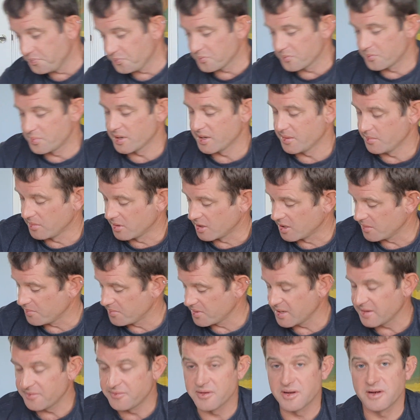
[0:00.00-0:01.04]
but it might
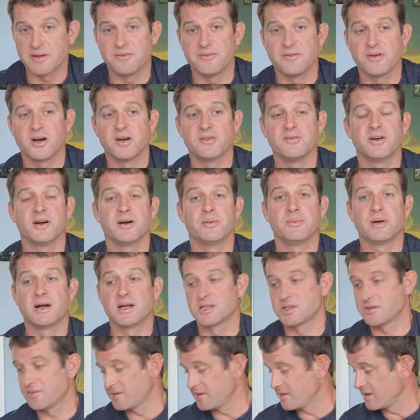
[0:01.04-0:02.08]
be if you're in a 5-hour
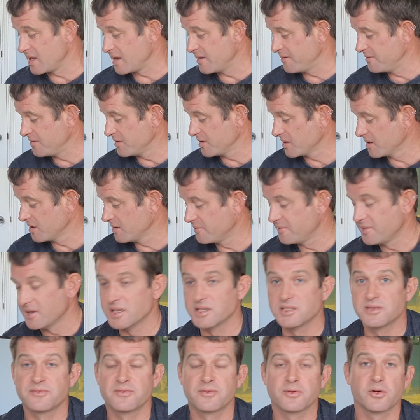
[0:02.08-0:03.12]
match, definitely the
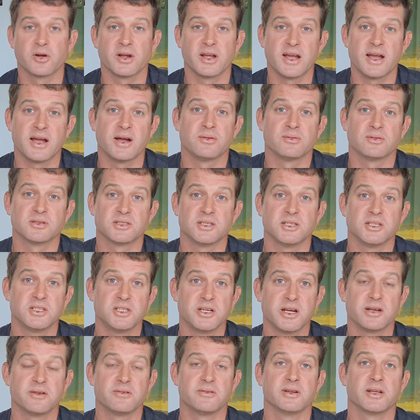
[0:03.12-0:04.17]
first 3 hours are
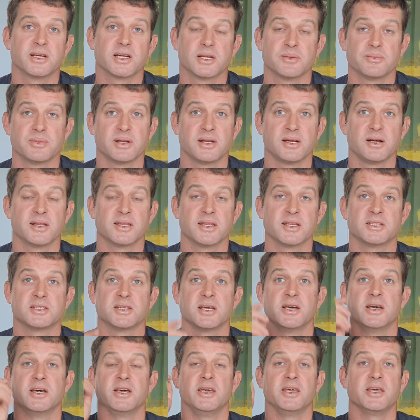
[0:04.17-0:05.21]
generally going to be like this.
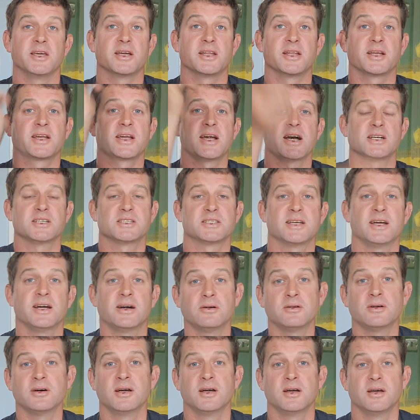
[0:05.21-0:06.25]
You're going to cast
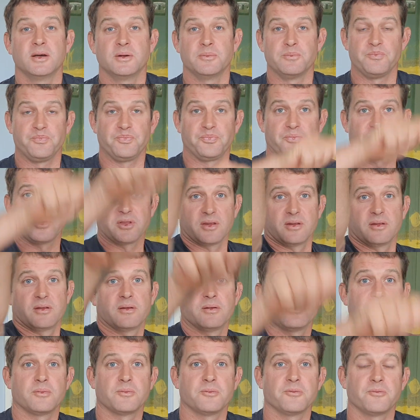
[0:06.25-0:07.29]
out,
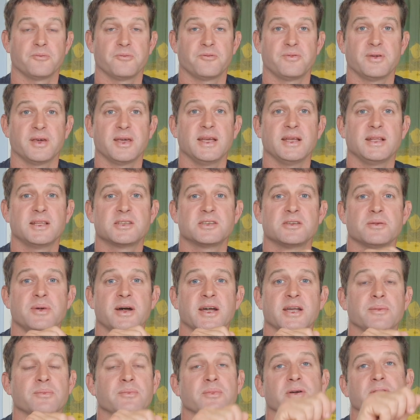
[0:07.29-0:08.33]
feed some
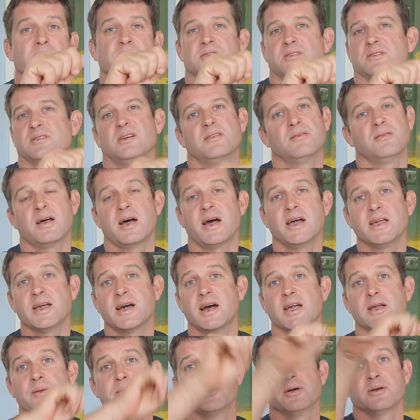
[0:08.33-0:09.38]
8 mils, like
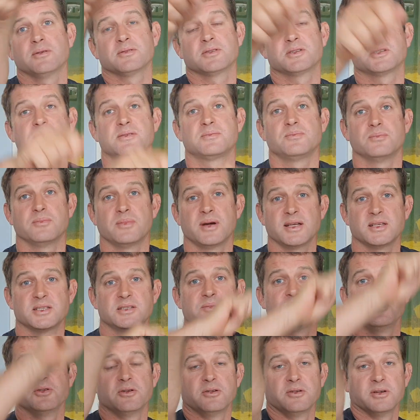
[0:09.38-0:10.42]
8 mils, make
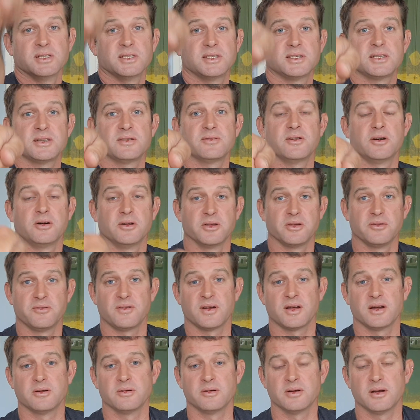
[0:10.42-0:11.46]
some noise on your
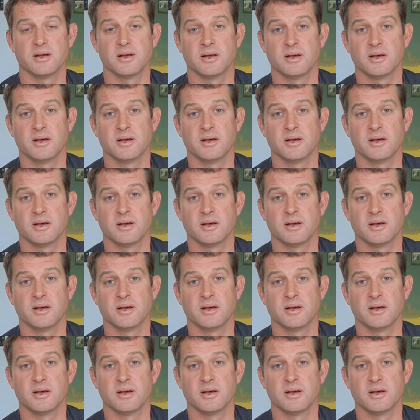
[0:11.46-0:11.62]
float.